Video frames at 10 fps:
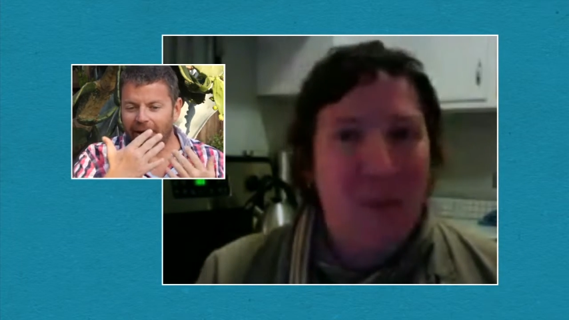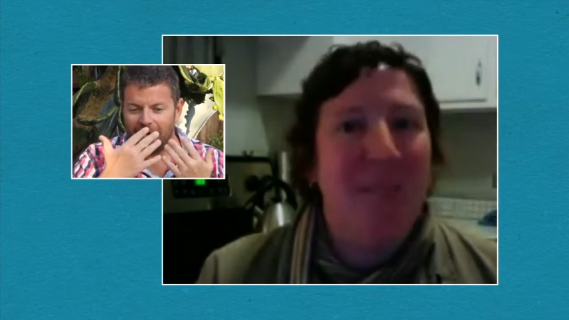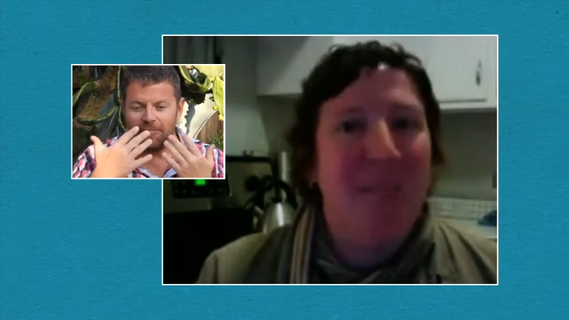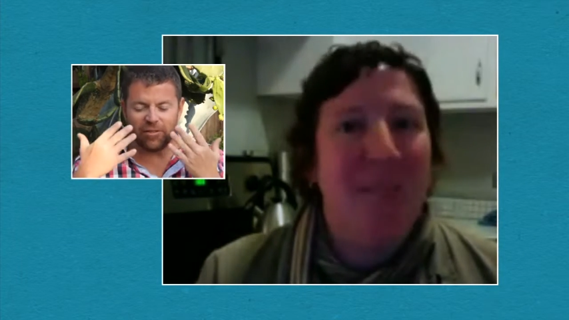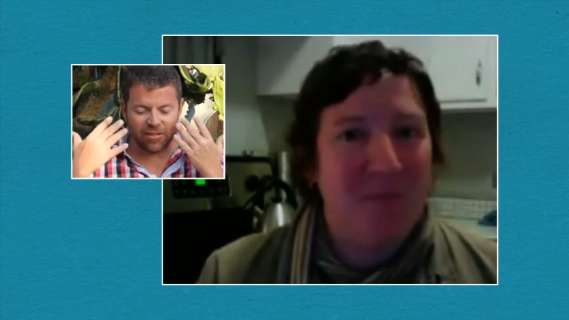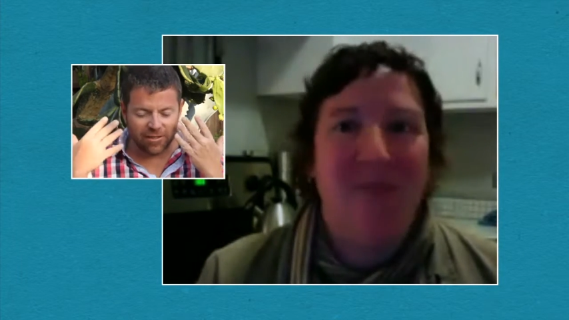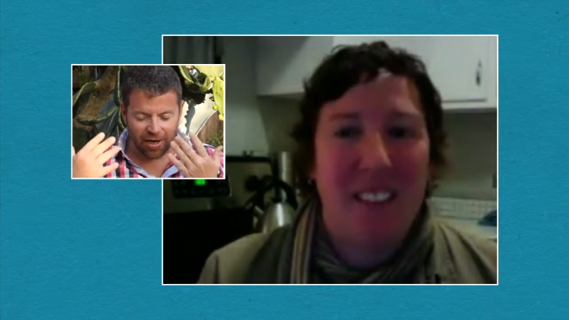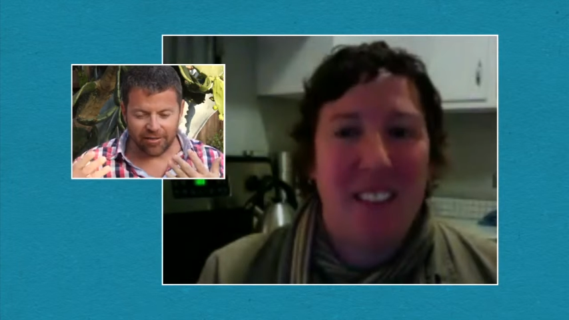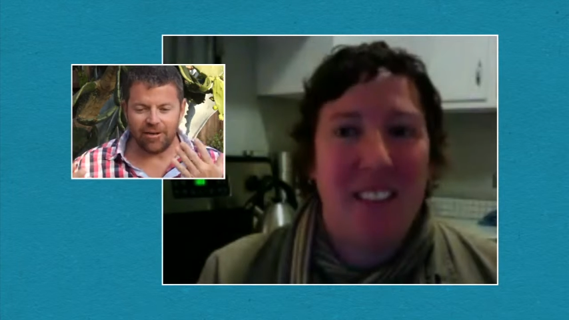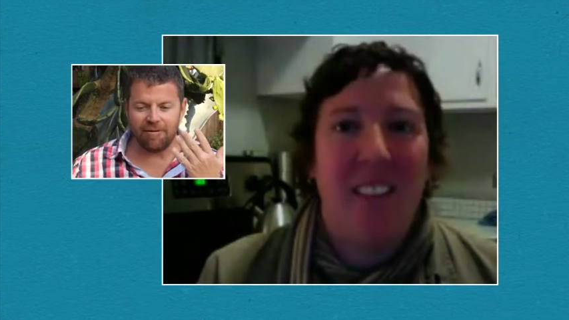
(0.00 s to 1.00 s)
Speaker 1: I get
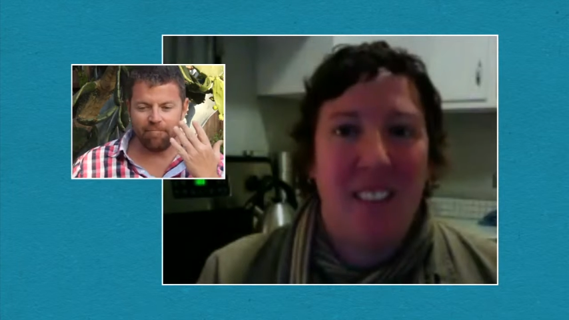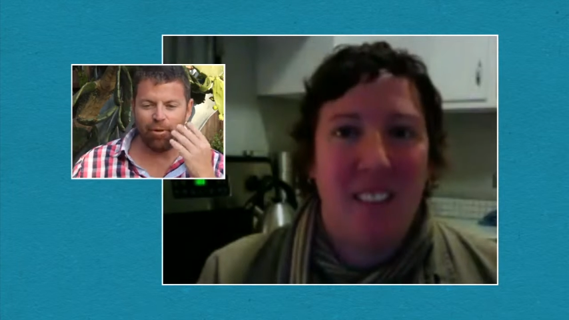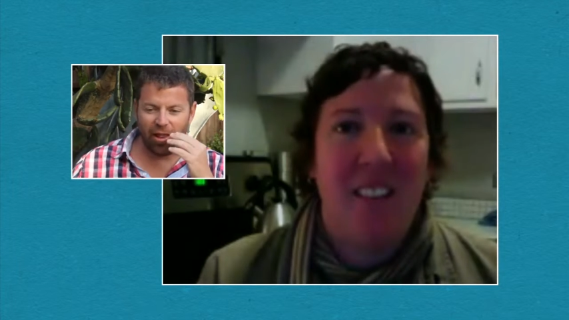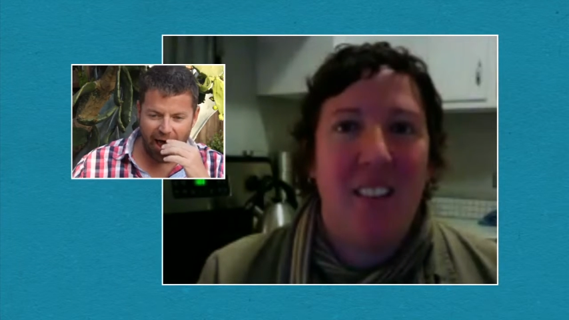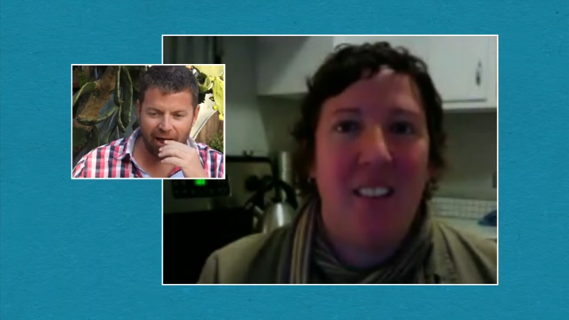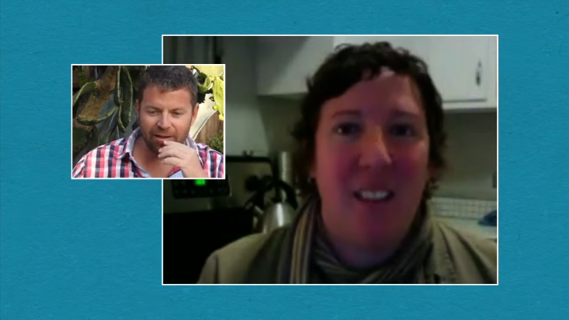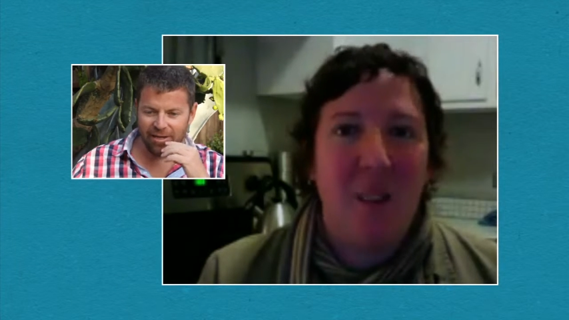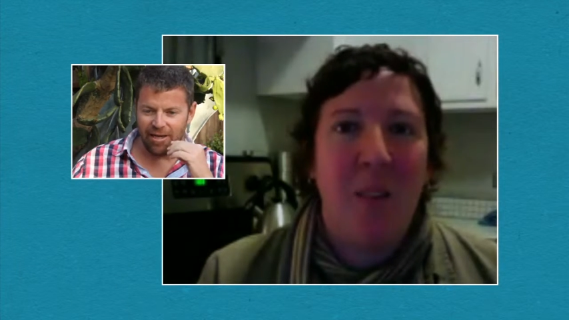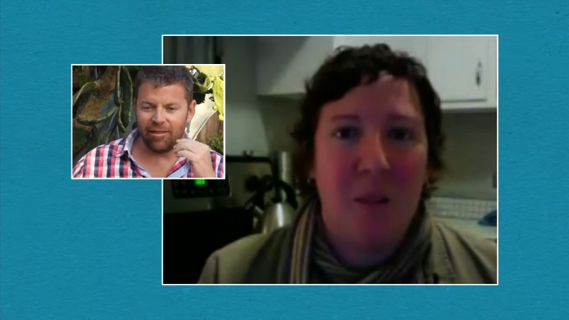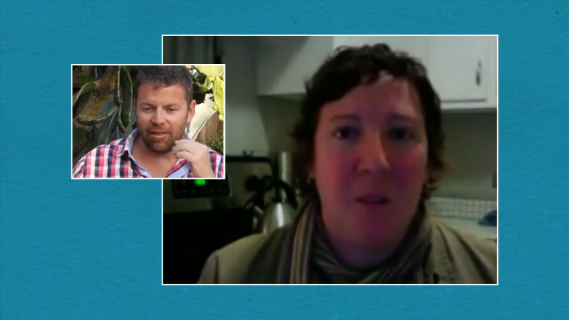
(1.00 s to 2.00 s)
disgusting
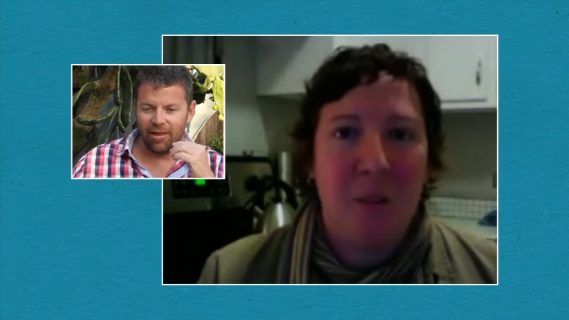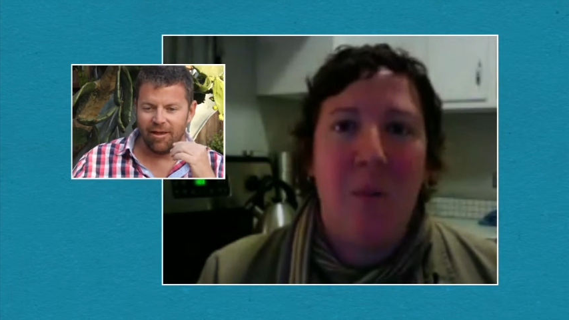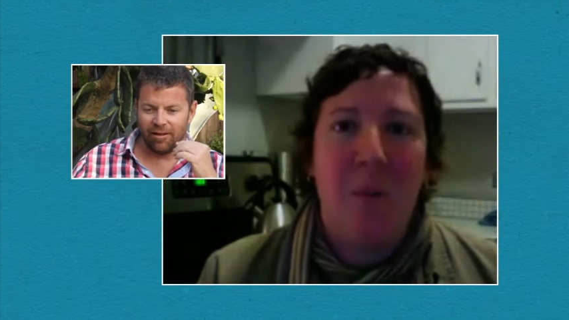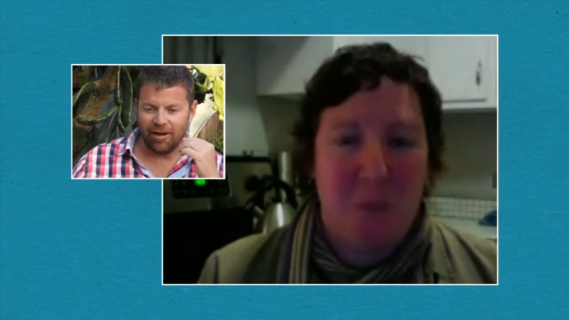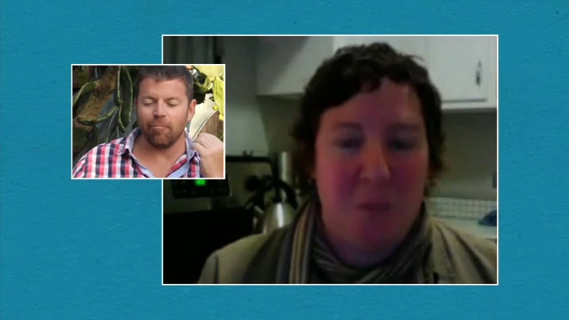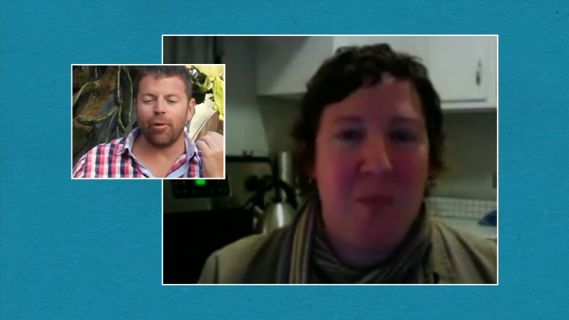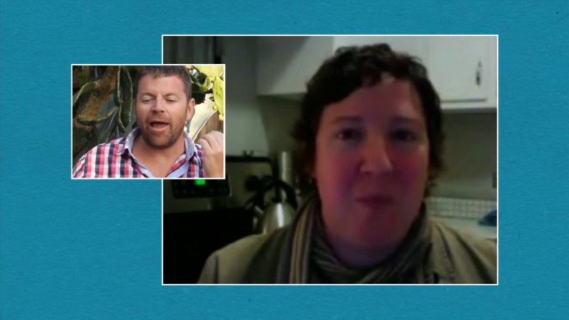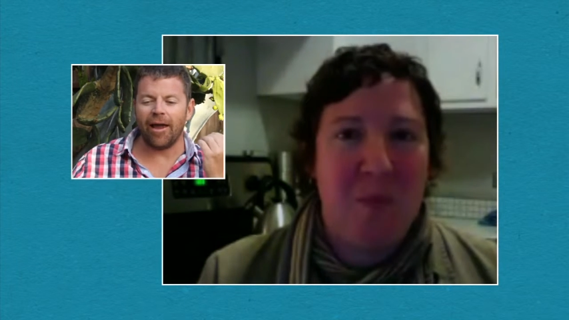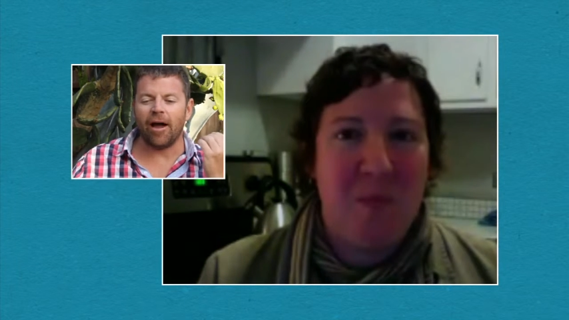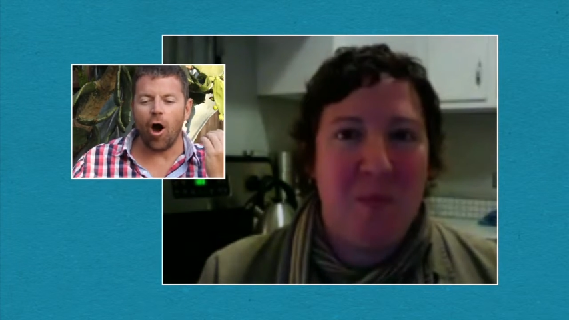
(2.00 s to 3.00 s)
black teeth, like I'm
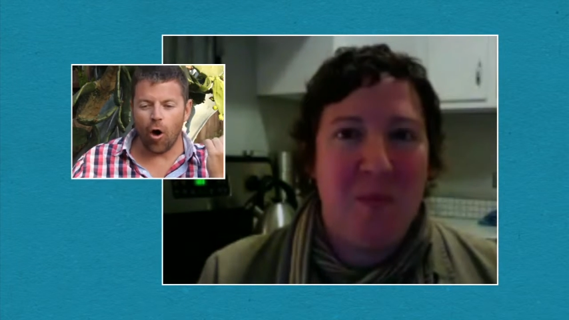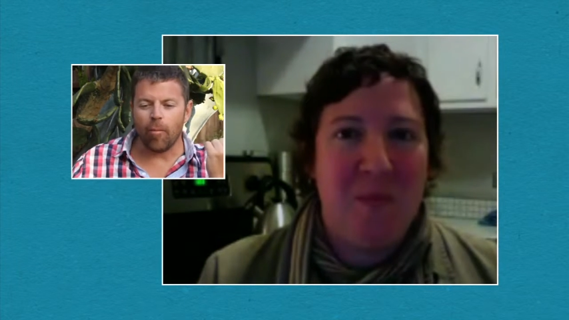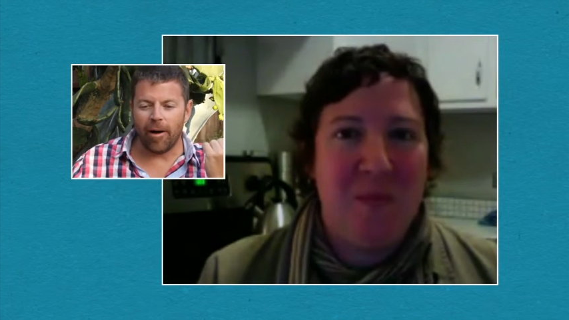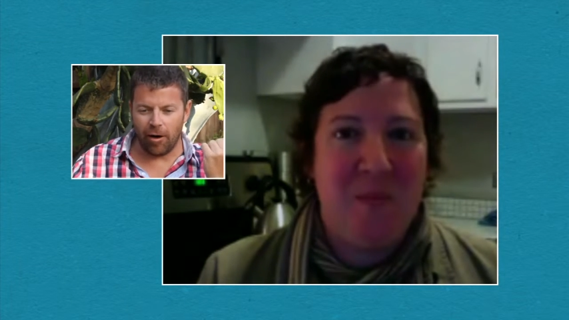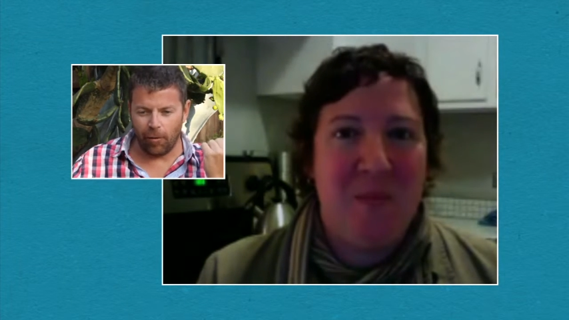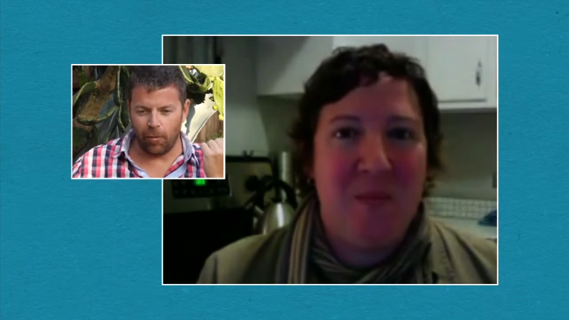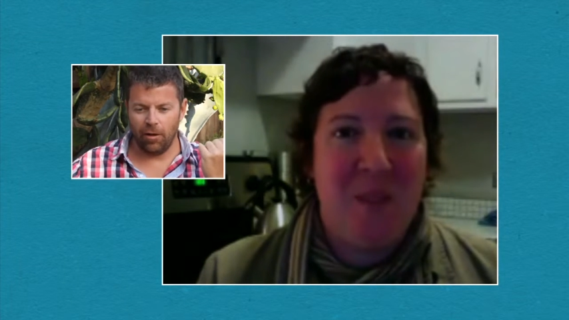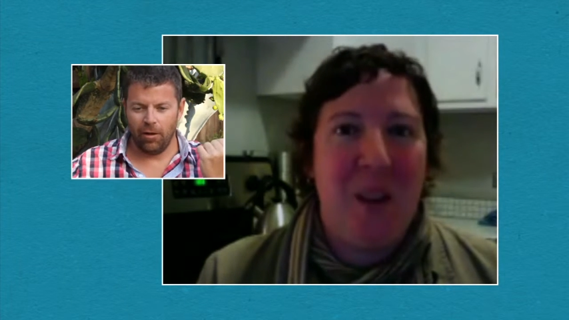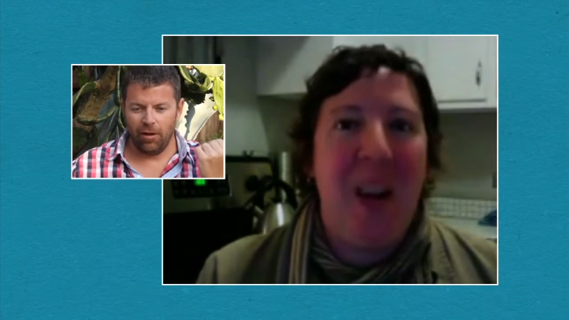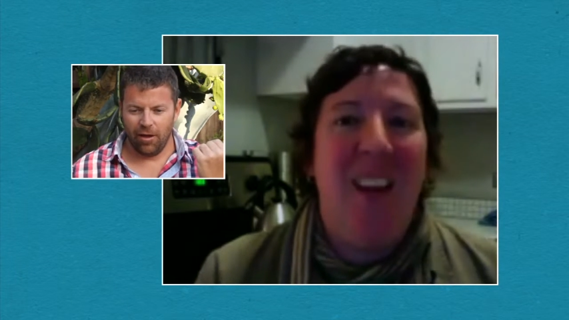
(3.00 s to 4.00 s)
playing a
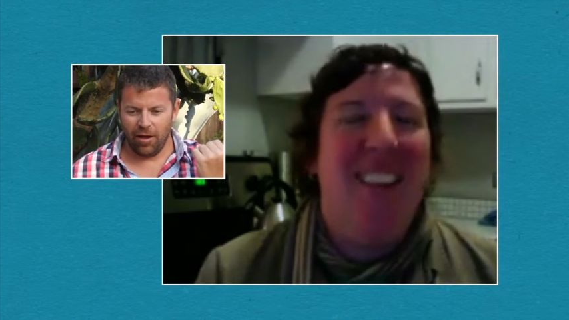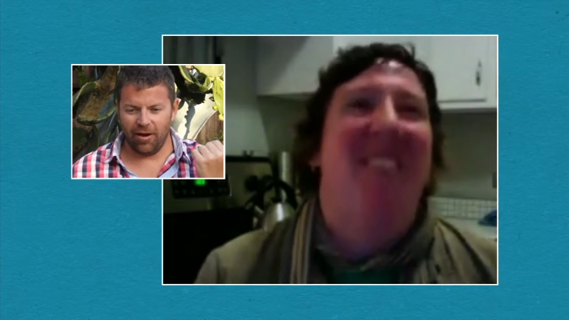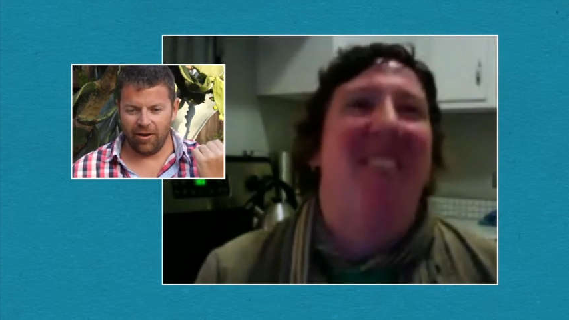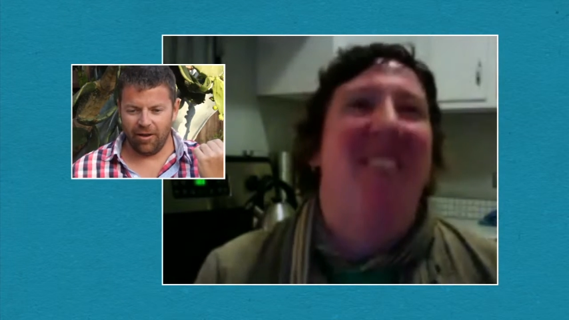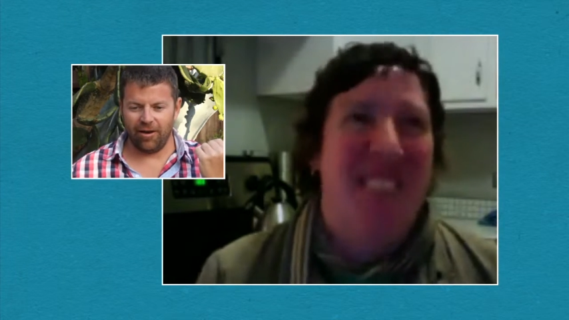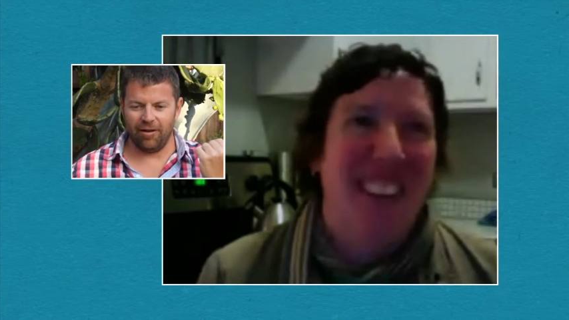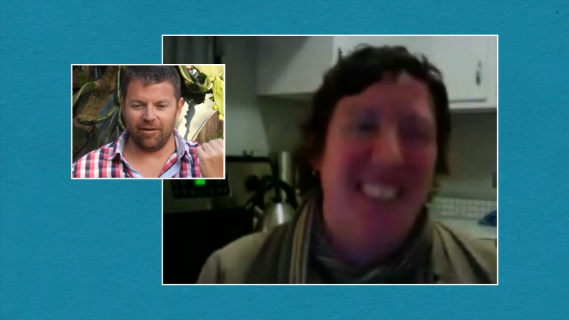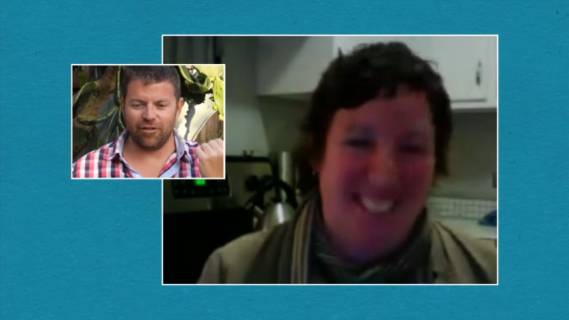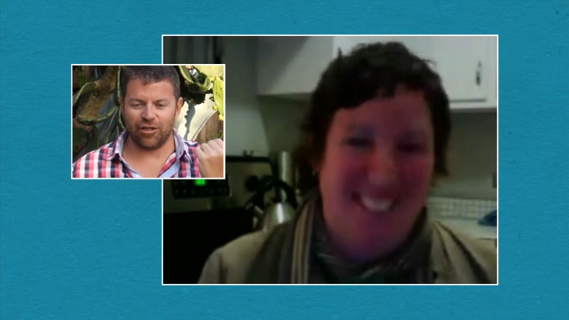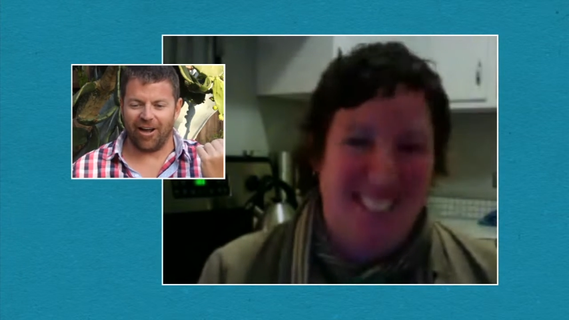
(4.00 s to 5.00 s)
hobo in a in
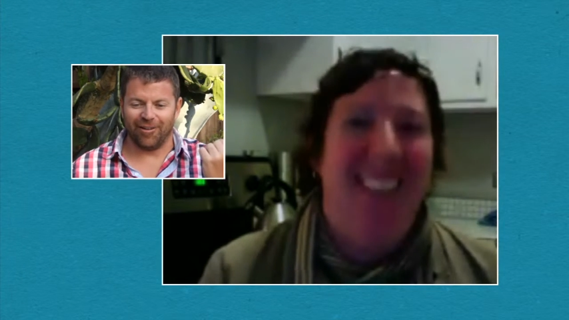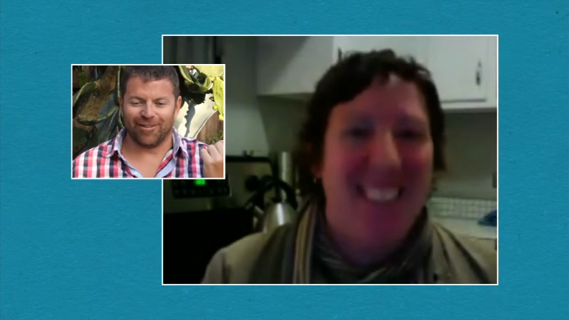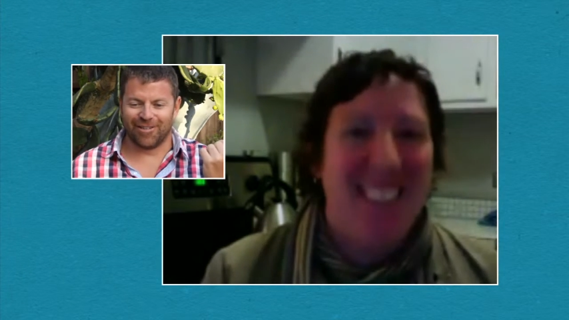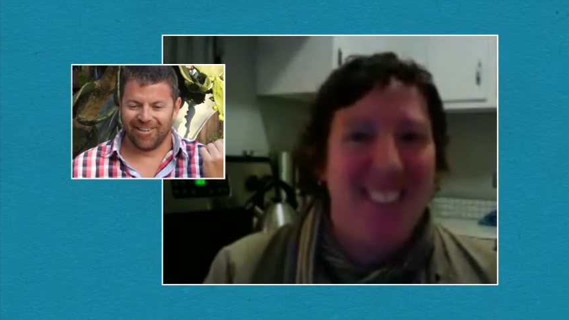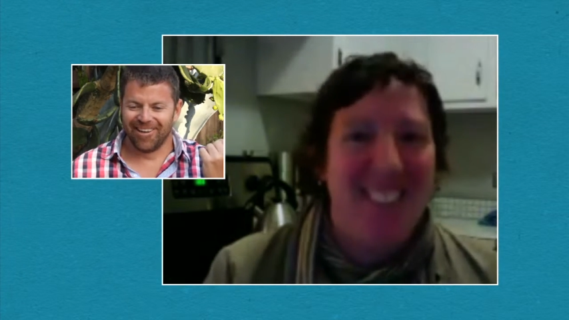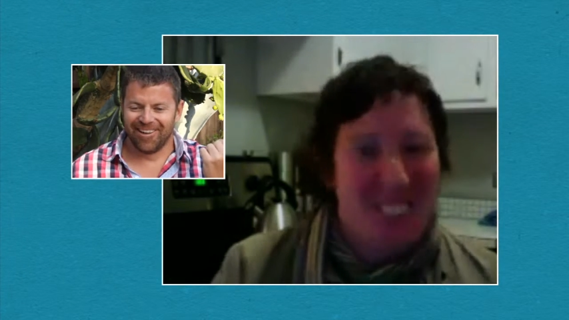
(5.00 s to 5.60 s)
a child's